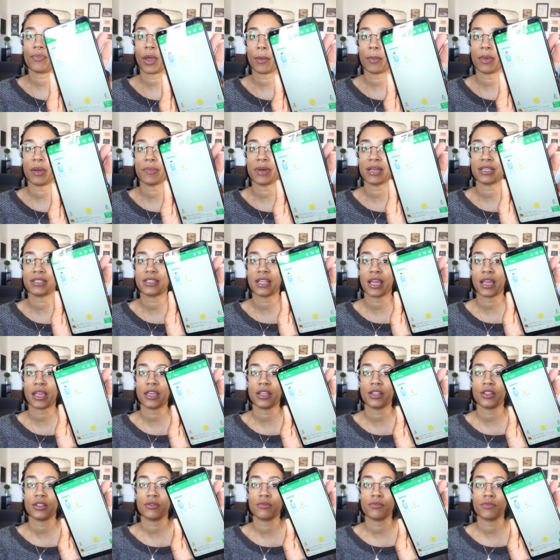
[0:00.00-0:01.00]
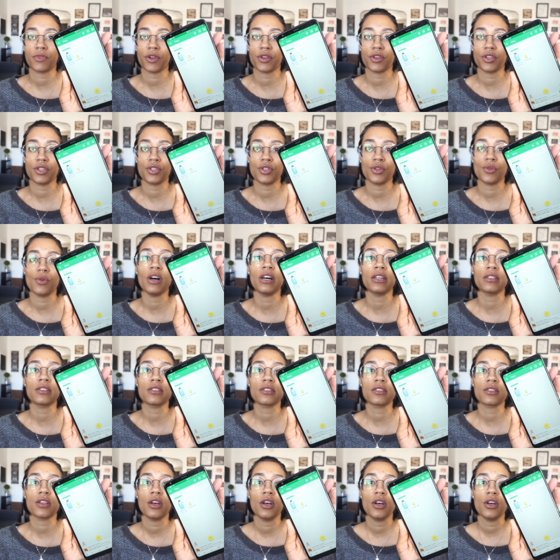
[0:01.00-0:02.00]
I'm at my second thirty-two
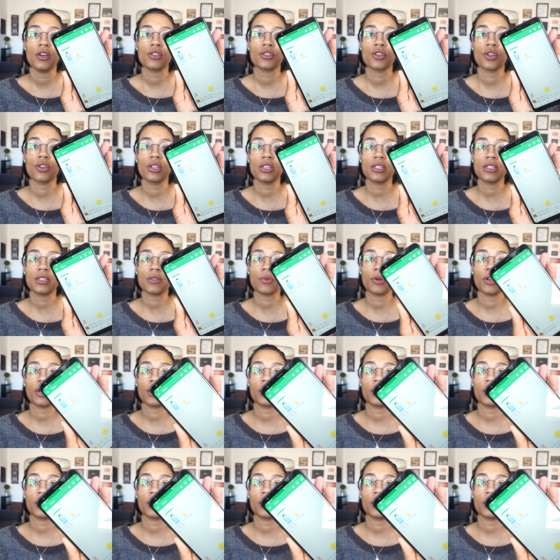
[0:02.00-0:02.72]
ounces. So this is what